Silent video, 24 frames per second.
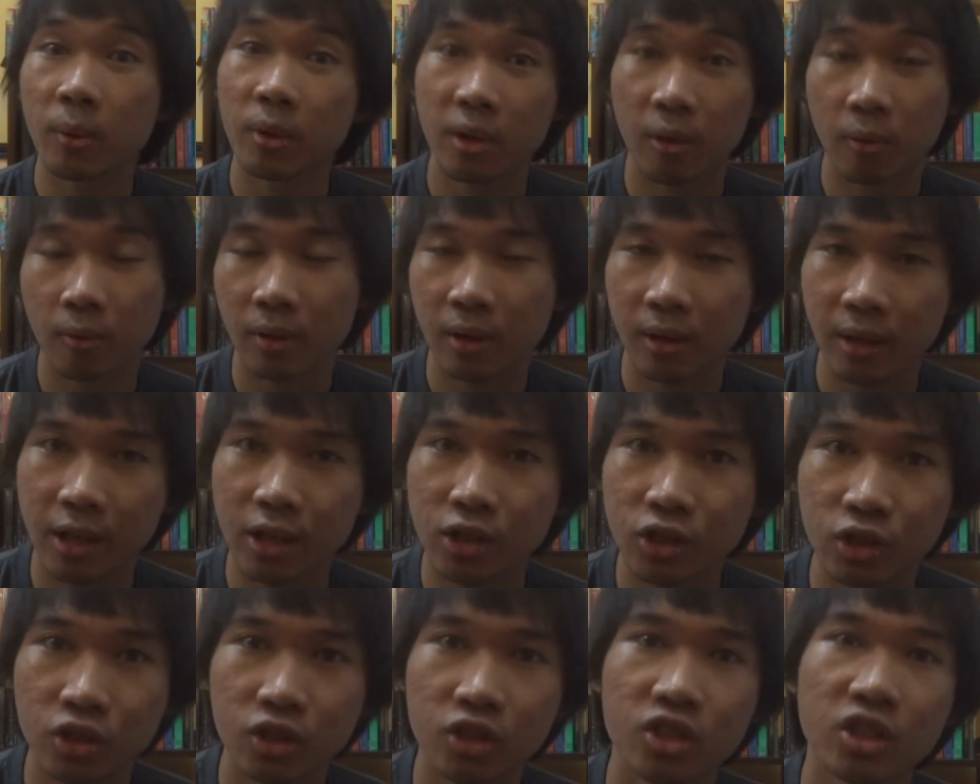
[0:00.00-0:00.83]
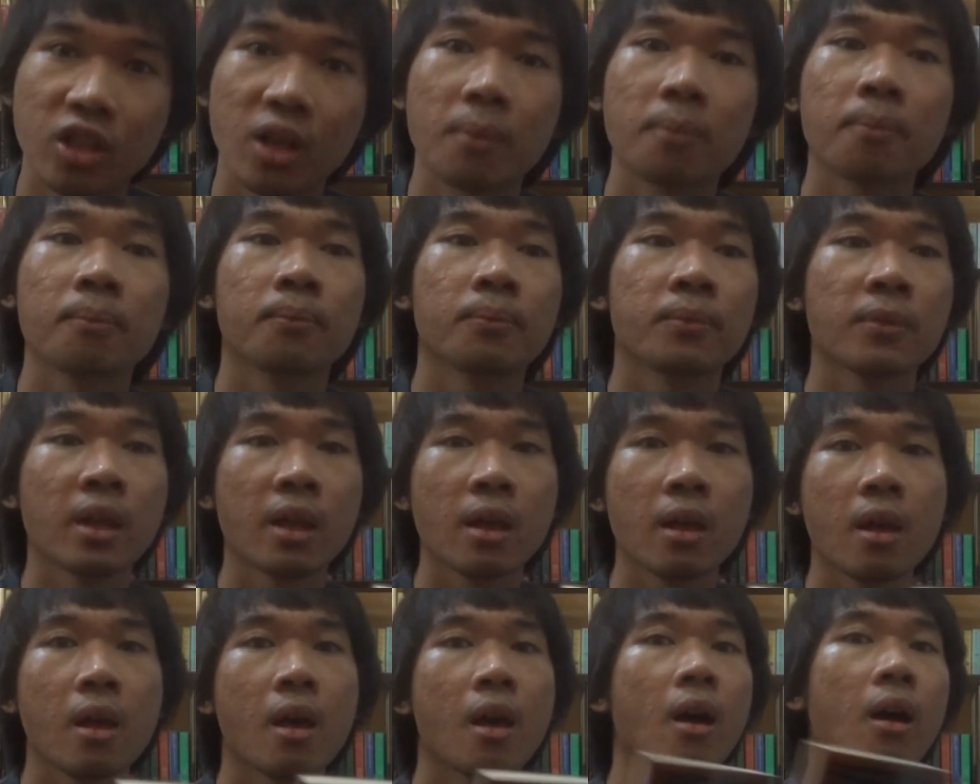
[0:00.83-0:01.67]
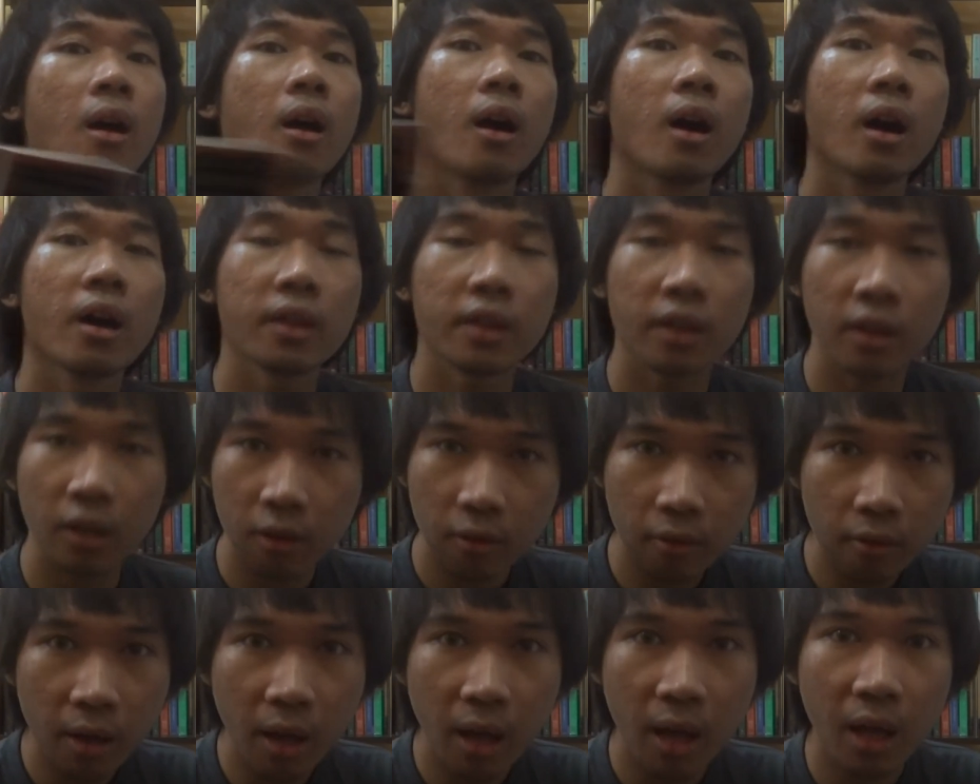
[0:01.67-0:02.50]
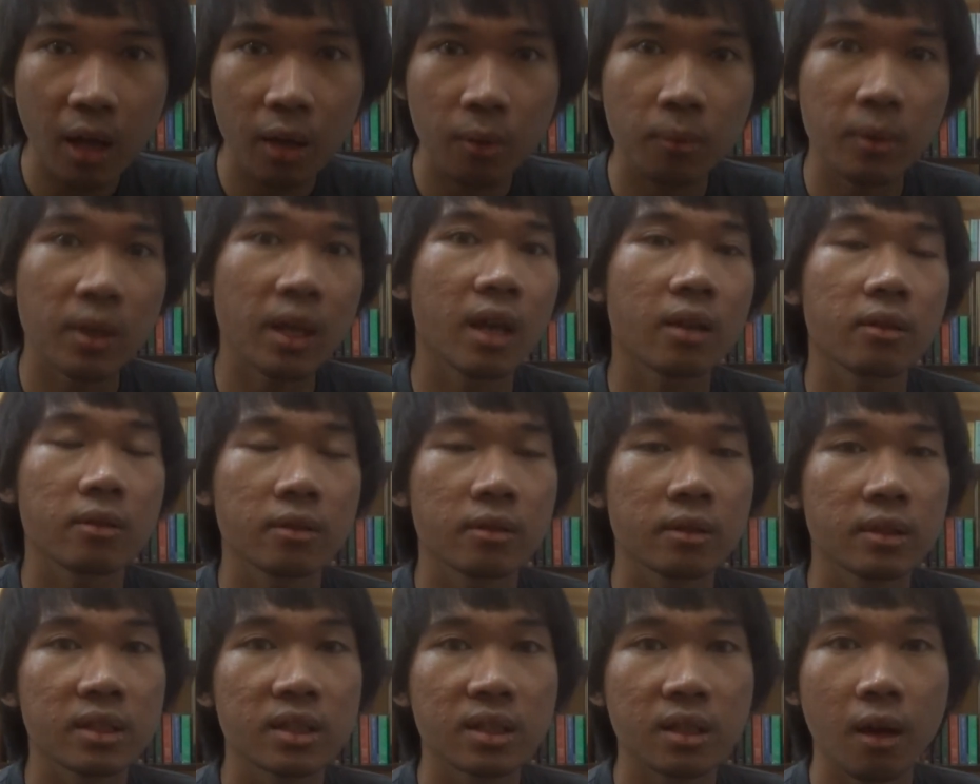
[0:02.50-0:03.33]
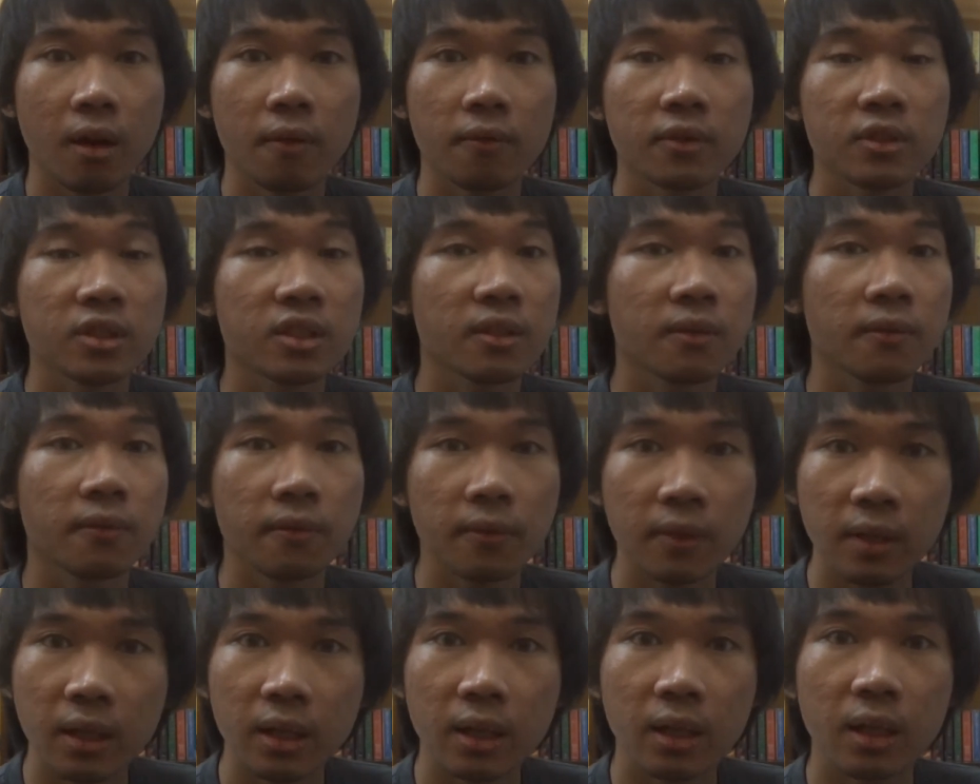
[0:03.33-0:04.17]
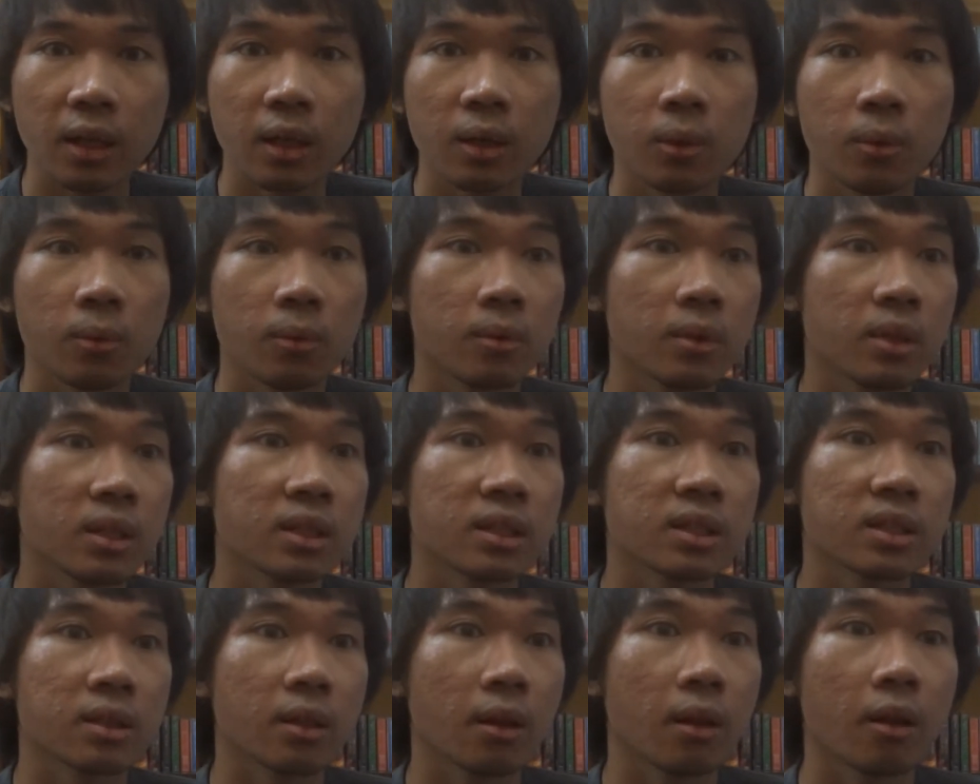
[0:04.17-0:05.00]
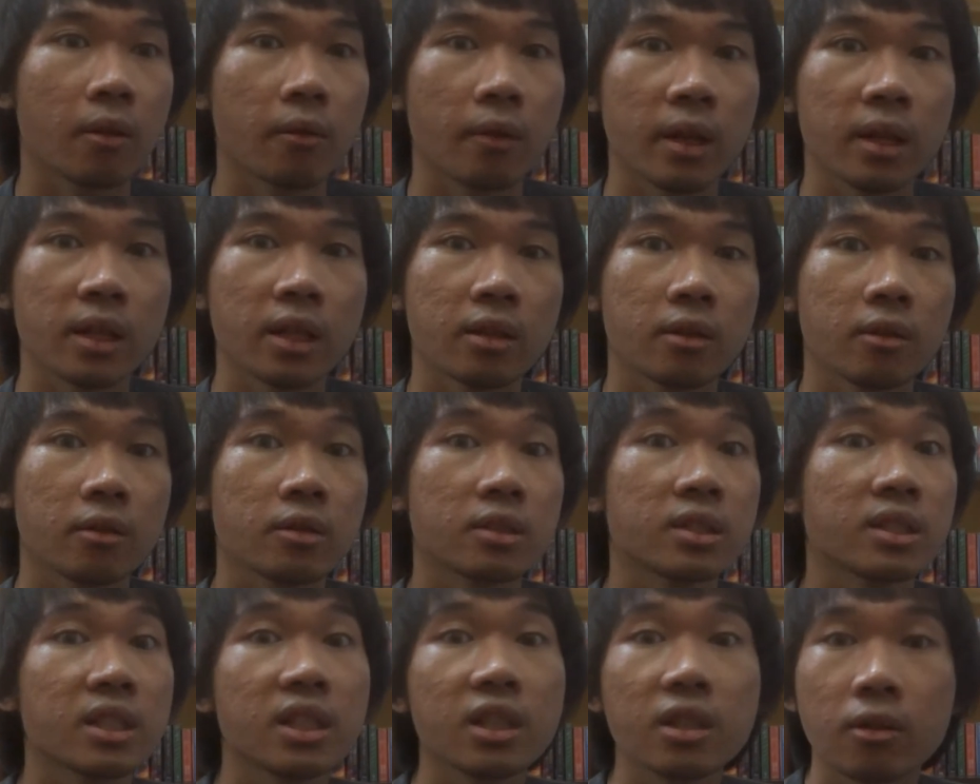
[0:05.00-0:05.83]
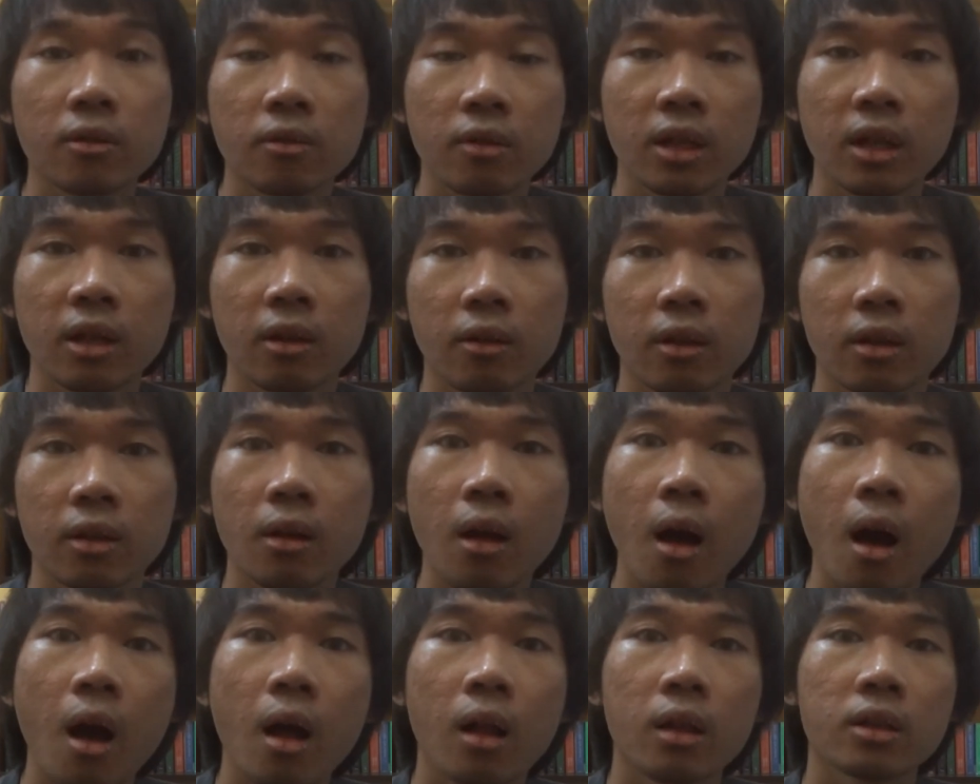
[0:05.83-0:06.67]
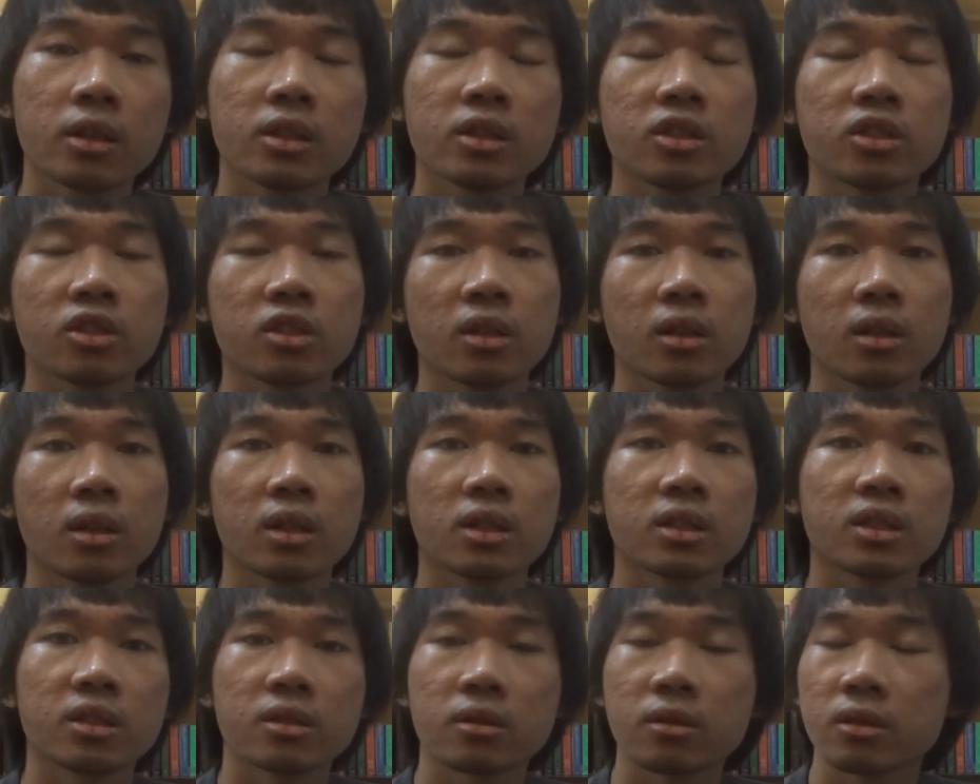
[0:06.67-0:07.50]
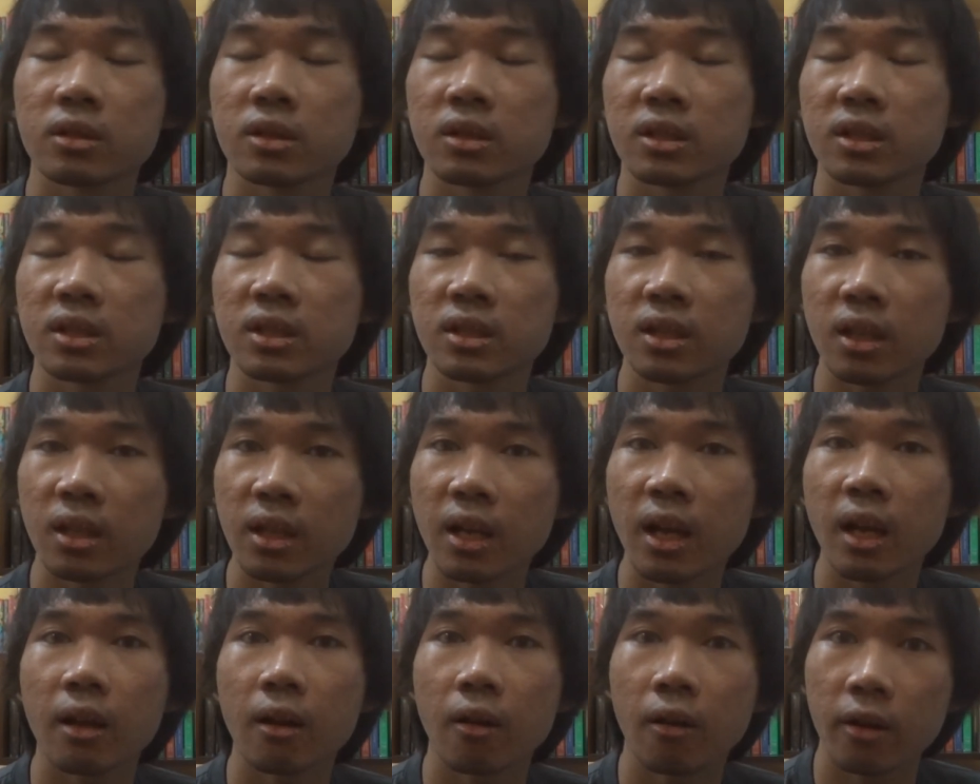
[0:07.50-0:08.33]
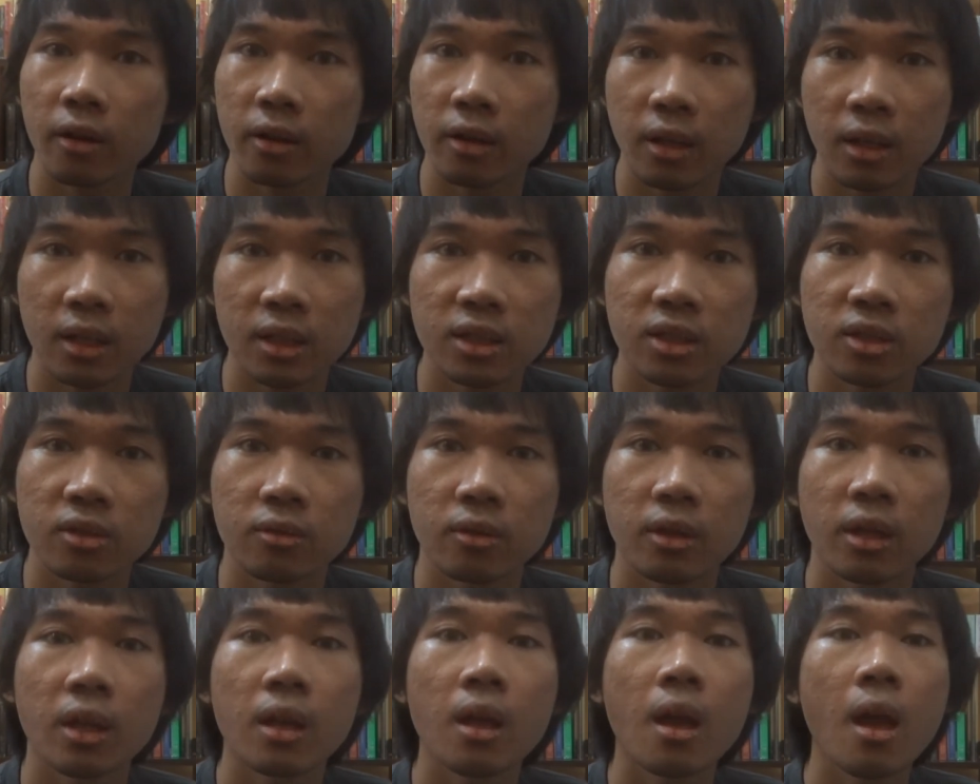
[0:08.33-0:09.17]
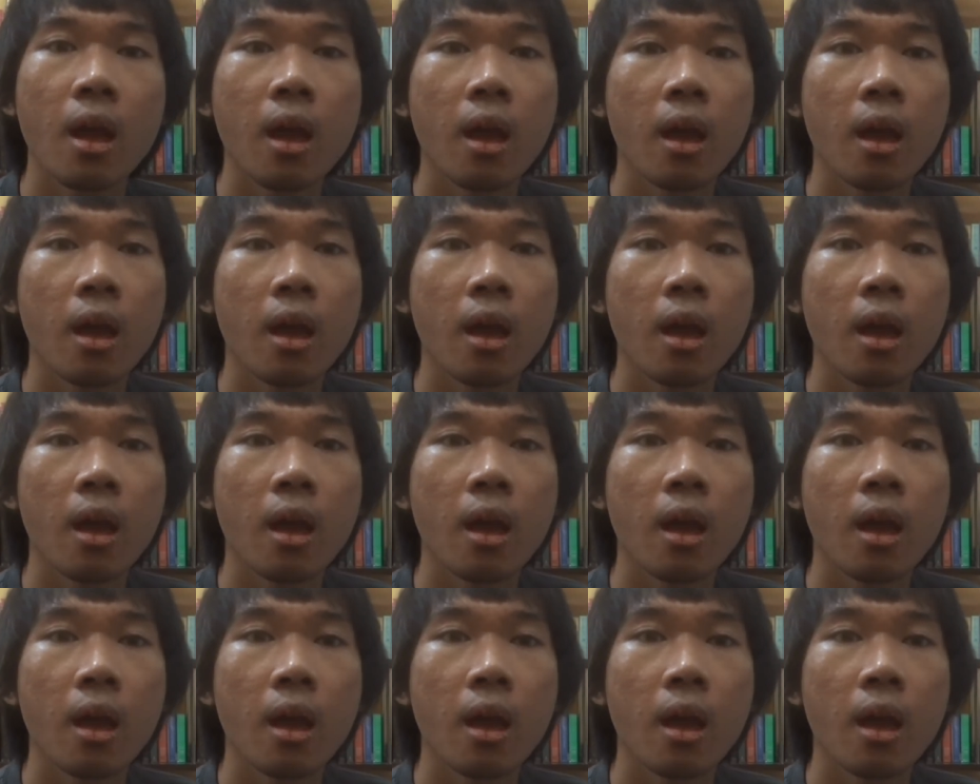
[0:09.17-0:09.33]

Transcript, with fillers: their relationship. On the other hand, we get to discover Sophia, who is already in her senior year in college, studying art history,